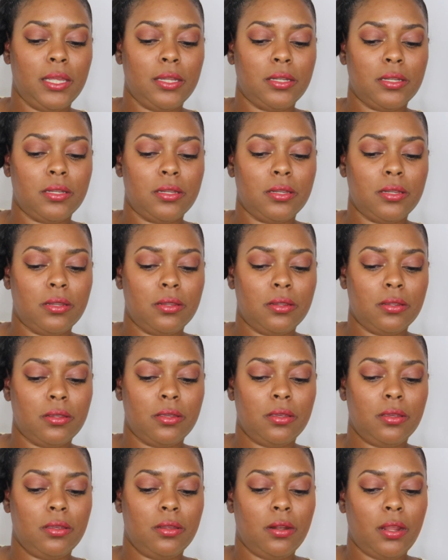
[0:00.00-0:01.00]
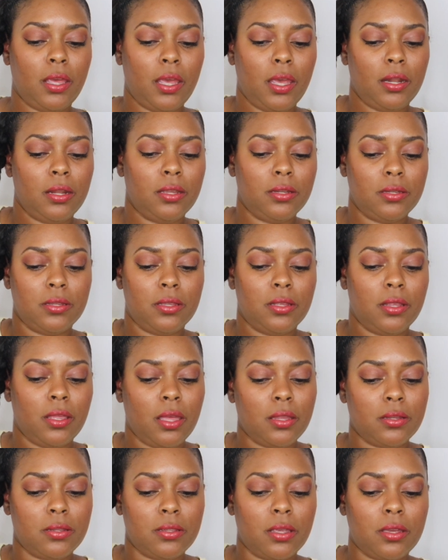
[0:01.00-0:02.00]
it, and add it to
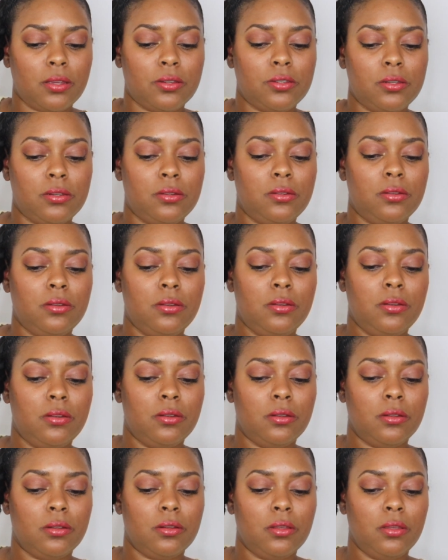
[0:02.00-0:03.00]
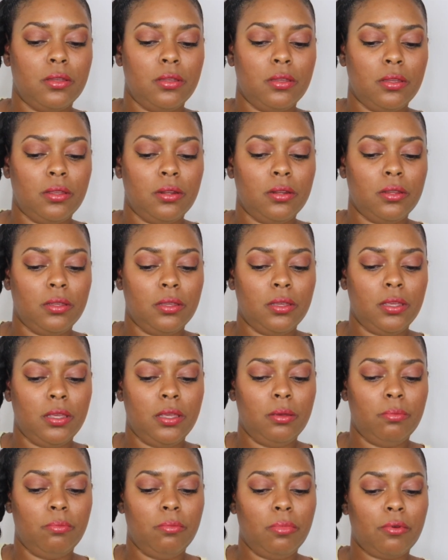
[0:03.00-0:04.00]
that section. And
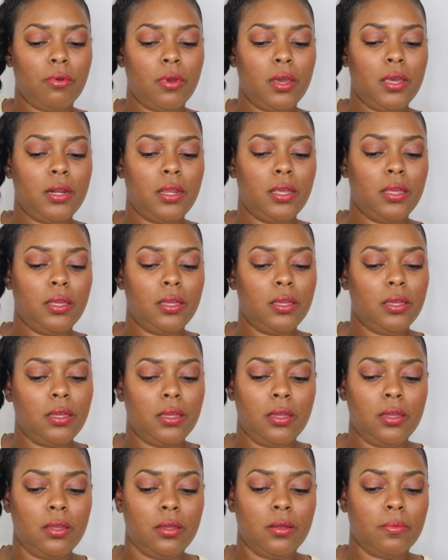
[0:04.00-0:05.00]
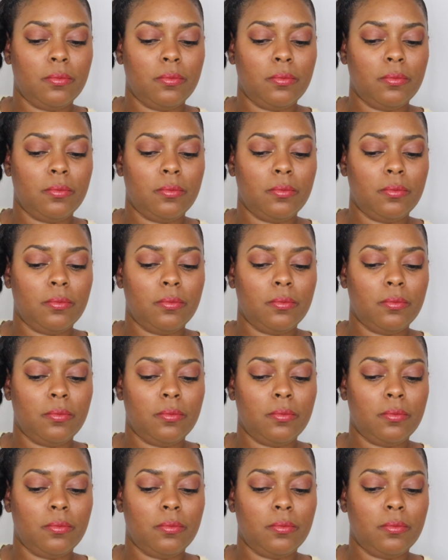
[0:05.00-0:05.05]
keep braiding,